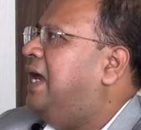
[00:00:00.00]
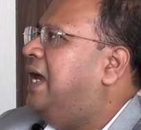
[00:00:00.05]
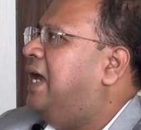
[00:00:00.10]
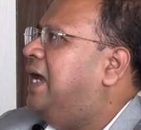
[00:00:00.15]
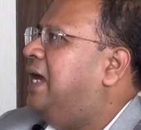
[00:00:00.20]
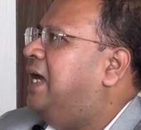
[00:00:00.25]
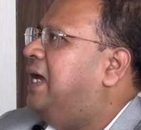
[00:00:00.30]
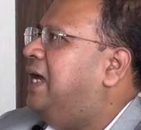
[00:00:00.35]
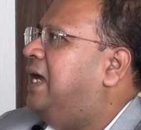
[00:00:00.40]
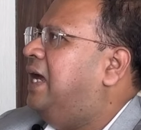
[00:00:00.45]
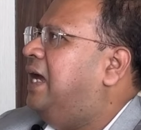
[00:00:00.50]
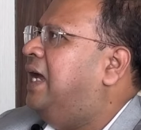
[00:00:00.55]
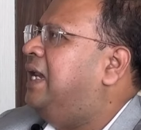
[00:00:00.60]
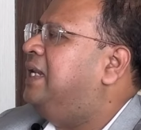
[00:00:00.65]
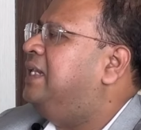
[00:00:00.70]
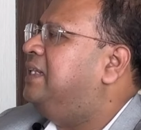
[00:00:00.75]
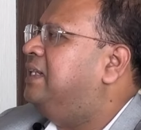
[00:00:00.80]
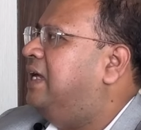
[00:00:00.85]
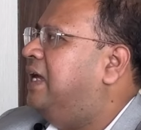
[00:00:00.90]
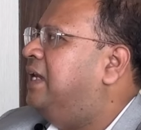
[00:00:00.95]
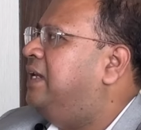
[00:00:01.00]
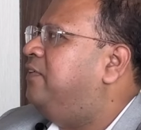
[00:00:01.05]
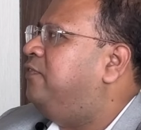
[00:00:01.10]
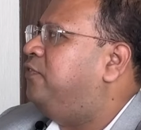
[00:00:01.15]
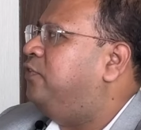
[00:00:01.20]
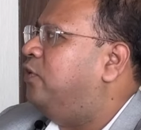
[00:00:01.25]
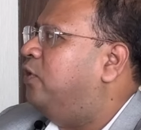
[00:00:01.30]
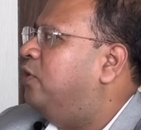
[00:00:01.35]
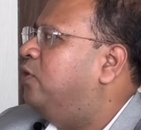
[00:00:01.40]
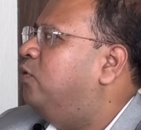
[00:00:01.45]
And
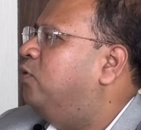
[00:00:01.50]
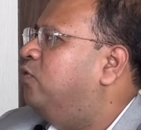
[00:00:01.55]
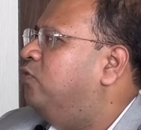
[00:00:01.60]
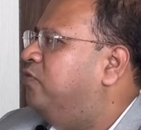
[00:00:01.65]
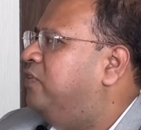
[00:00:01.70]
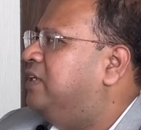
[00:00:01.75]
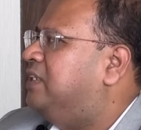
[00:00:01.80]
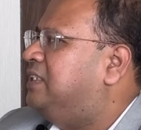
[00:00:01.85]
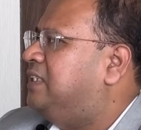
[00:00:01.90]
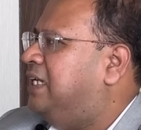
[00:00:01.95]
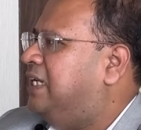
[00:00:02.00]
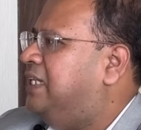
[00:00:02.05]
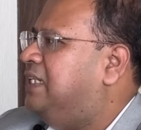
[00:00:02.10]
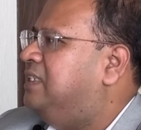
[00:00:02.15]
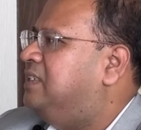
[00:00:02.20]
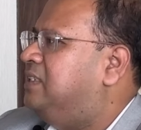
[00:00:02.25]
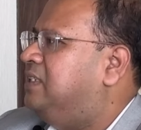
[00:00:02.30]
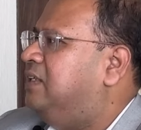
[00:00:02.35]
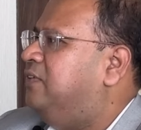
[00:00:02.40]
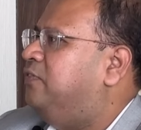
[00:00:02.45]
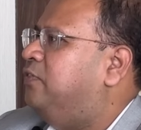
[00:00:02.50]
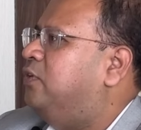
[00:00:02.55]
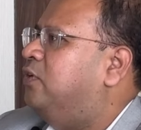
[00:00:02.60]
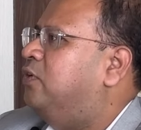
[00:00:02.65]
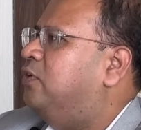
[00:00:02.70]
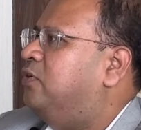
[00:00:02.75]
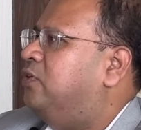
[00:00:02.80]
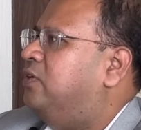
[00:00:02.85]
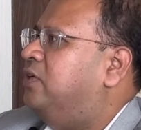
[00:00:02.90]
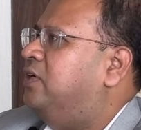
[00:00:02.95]
if your homework tells, if
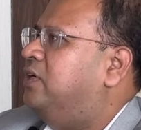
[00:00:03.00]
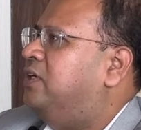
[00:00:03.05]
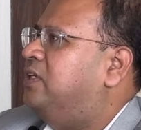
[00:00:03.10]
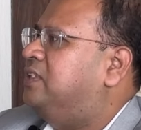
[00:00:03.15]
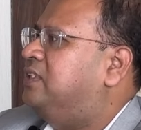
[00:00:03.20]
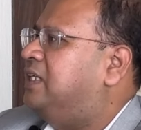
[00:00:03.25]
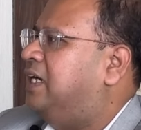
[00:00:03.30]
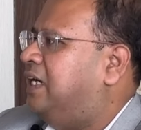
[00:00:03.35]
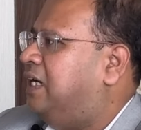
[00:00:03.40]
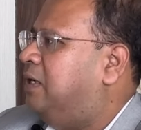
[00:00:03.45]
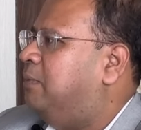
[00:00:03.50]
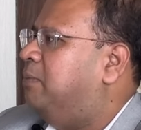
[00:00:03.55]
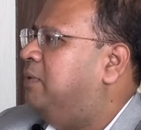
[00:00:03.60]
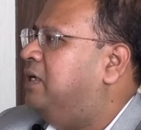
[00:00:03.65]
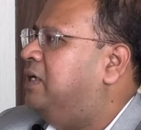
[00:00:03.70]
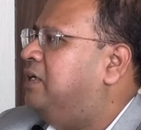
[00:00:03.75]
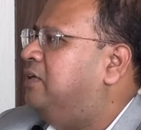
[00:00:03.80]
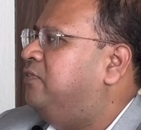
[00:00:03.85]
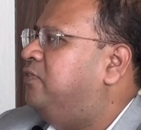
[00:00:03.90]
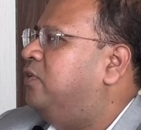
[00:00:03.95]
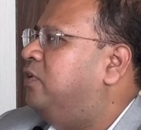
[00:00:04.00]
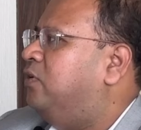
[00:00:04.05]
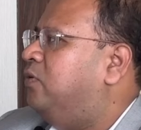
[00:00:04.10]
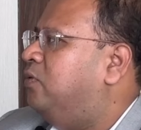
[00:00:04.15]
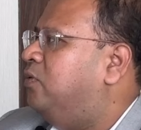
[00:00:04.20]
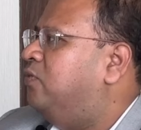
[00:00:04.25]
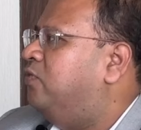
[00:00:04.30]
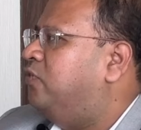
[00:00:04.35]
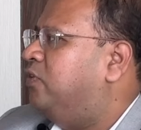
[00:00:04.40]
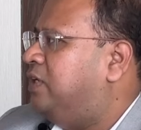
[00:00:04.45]
your scuttlebutt, if your
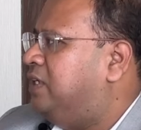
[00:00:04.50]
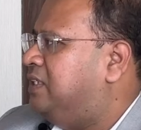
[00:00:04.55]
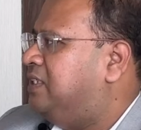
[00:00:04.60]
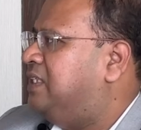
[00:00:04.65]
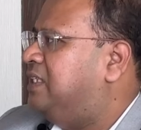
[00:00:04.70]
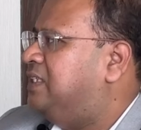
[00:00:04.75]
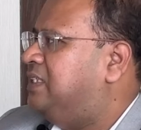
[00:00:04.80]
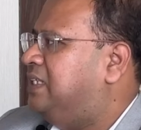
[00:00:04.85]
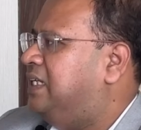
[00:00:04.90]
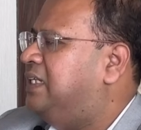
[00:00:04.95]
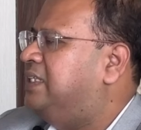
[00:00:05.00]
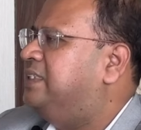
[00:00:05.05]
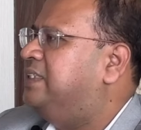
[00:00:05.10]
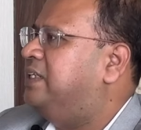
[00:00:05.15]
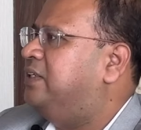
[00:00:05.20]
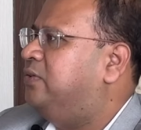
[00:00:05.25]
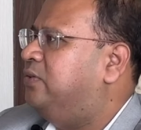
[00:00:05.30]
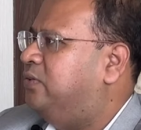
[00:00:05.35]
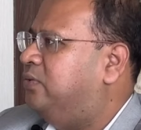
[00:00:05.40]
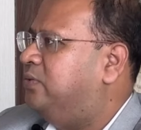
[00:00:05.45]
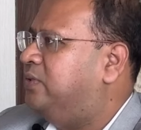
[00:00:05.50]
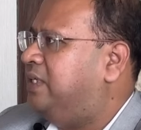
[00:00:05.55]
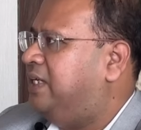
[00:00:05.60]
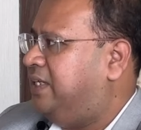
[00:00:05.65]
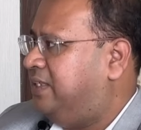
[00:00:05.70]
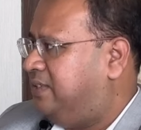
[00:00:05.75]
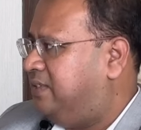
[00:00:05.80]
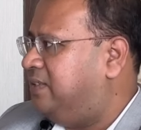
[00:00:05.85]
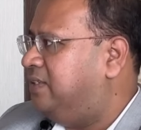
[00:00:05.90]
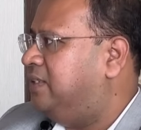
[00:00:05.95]
own forensics tells that
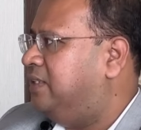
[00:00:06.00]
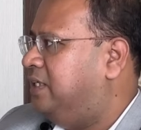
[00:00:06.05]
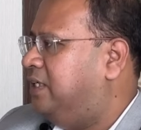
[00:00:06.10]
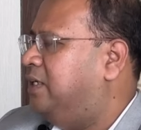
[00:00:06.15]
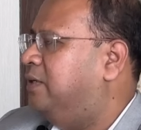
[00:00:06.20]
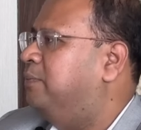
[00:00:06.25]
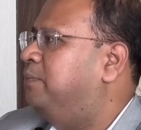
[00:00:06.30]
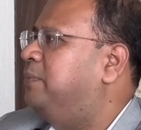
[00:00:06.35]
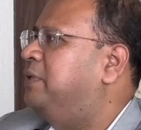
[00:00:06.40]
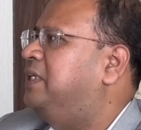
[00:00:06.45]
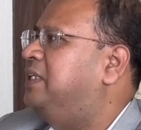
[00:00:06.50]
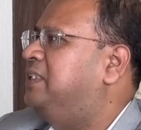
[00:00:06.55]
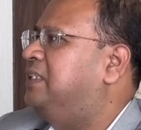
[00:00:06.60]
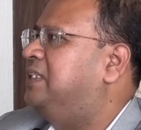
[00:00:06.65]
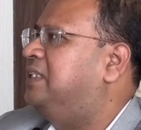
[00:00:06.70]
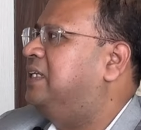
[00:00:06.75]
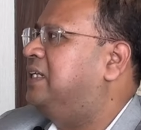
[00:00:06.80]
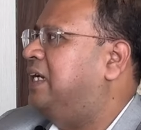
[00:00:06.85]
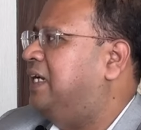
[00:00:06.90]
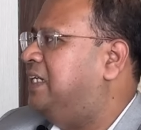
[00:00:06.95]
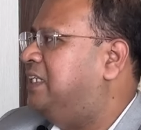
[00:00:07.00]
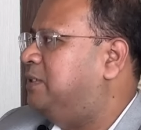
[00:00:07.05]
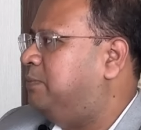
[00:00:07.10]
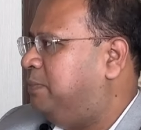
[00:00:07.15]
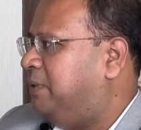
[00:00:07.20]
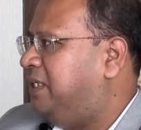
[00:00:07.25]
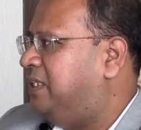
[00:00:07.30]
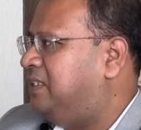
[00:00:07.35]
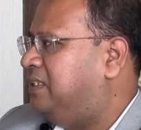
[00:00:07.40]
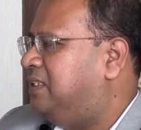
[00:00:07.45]
yes, the company is in the right
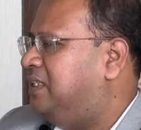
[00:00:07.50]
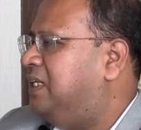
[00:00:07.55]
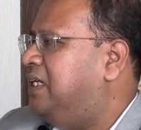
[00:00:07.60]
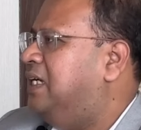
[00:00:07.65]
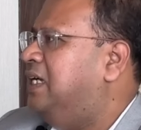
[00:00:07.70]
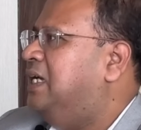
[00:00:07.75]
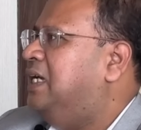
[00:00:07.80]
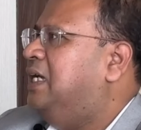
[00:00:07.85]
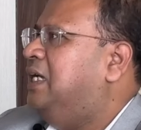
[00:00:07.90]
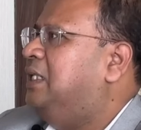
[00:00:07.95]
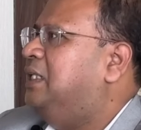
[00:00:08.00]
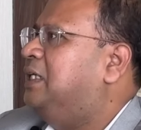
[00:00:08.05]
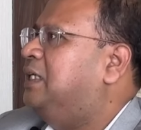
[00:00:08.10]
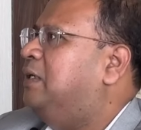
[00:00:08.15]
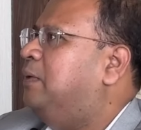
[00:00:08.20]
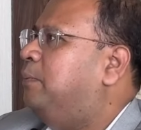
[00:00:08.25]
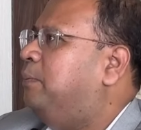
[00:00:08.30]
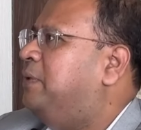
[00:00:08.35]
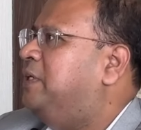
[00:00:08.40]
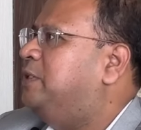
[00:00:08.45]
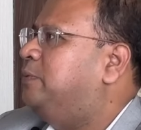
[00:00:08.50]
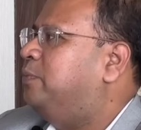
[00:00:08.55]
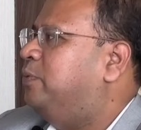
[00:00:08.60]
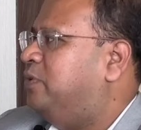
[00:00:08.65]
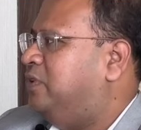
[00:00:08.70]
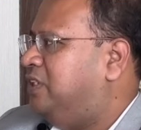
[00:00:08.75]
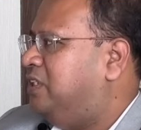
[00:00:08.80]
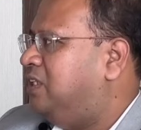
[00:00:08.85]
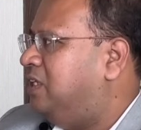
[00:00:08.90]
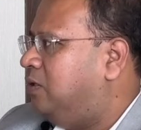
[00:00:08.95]
space, the company is
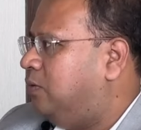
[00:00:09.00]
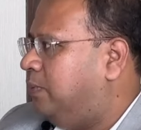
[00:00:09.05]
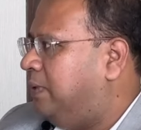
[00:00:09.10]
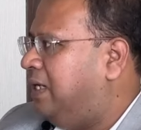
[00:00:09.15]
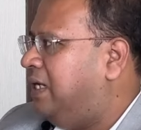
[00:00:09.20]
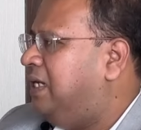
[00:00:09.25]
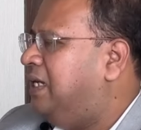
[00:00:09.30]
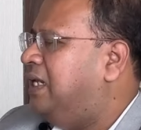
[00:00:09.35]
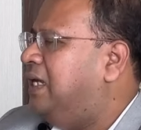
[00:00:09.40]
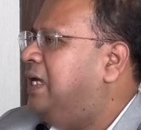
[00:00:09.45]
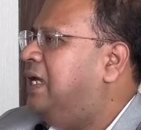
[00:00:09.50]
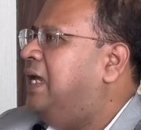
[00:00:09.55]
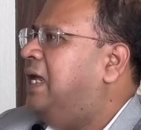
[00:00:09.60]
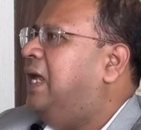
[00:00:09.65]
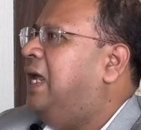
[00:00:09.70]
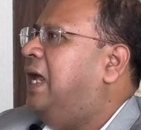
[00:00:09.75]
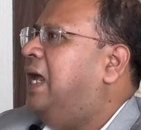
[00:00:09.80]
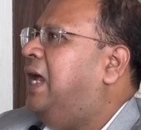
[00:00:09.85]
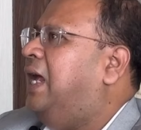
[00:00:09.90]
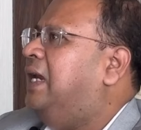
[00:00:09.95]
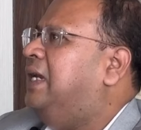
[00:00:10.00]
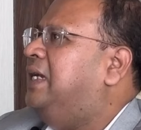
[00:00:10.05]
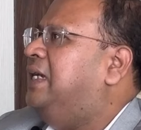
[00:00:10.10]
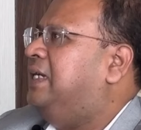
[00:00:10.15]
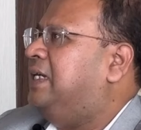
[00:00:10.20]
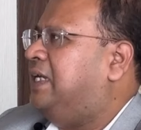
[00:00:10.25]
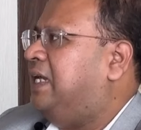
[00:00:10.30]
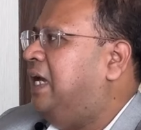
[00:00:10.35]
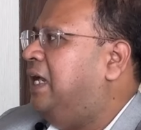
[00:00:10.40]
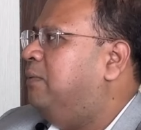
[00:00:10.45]
positioned well, and
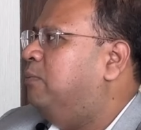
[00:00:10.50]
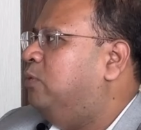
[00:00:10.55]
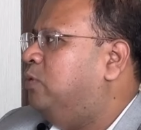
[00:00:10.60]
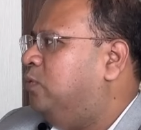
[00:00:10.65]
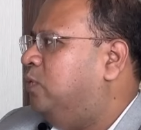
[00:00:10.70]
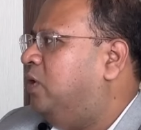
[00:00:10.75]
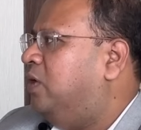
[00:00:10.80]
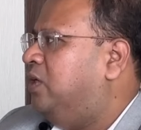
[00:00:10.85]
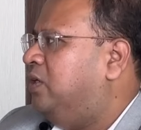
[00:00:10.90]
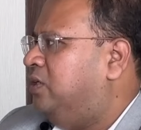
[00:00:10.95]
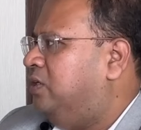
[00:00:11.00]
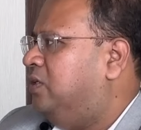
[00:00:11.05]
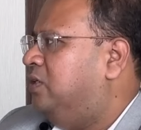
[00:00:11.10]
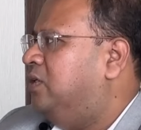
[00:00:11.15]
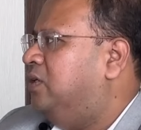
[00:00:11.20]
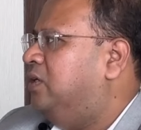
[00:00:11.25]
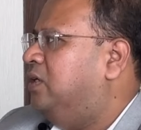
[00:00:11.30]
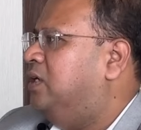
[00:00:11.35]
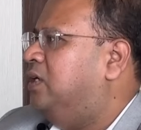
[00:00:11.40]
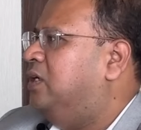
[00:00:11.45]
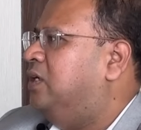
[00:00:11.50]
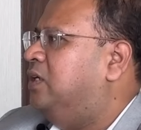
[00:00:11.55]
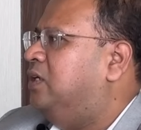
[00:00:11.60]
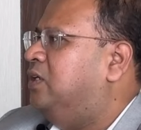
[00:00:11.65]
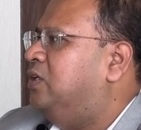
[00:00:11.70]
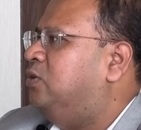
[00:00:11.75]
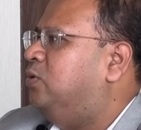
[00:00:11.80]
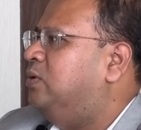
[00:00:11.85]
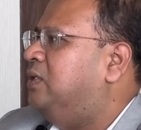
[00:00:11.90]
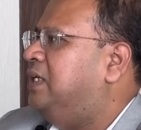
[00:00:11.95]
it can move on
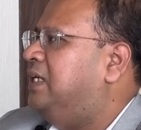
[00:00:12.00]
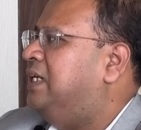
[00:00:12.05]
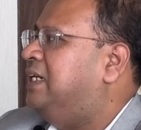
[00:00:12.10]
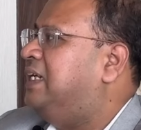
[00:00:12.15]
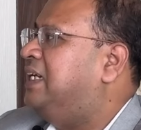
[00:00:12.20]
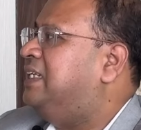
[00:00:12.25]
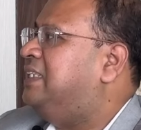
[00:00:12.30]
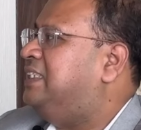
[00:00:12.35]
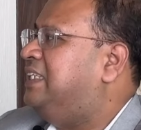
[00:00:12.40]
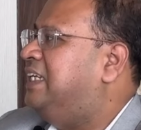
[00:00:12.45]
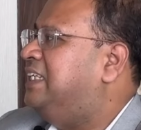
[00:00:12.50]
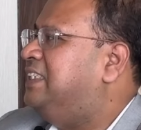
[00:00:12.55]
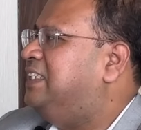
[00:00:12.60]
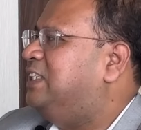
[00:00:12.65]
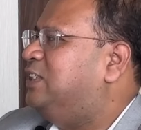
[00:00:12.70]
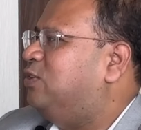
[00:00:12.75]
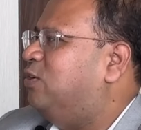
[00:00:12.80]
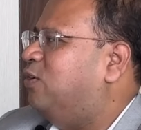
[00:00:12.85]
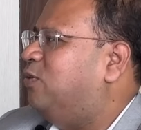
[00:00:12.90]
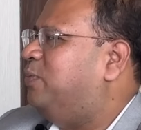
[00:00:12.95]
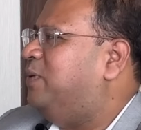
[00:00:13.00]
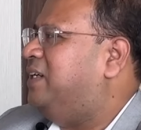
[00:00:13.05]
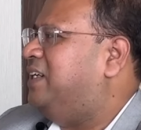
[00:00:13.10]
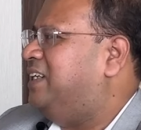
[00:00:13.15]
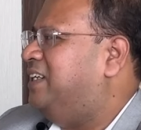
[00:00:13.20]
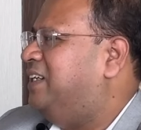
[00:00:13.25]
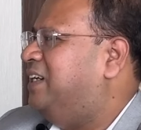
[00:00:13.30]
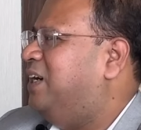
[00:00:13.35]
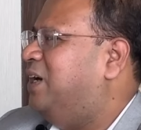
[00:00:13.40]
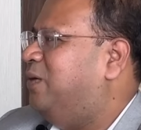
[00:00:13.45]
it can change its
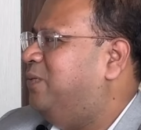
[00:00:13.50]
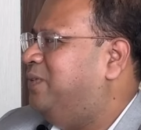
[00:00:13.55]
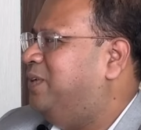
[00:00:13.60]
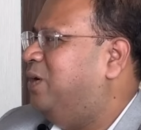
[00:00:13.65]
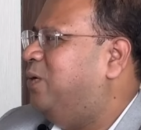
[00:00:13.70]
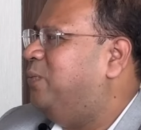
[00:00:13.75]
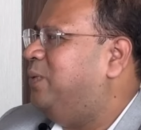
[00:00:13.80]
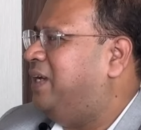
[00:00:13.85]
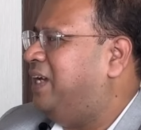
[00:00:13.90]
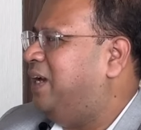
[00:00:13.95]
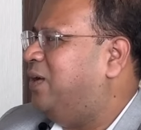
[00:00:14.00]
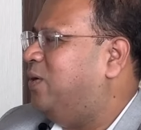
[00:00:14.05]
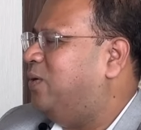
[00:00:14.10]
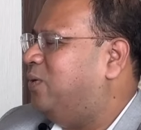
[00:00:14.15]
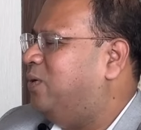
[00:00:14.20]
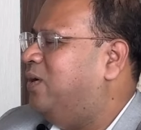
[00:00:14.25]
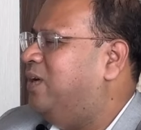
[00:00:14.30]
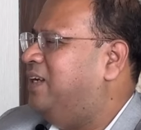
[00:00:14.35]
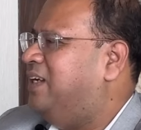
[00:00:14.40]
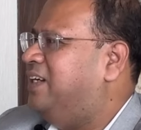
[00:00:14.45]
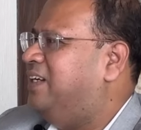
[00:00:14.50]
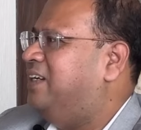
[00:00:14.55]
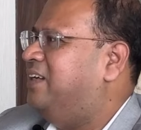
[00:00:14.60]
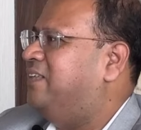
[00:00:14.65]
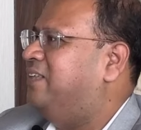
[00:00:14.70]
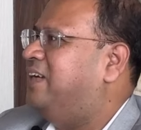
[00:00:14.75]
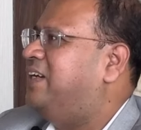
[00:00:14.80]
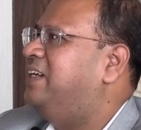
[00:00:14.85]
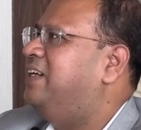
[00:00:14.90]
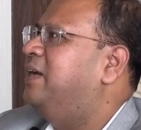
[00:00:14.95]
orbit, how we call it,
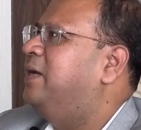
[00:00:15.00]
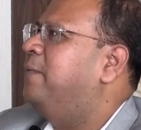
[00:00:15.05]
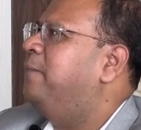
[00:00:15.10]
right?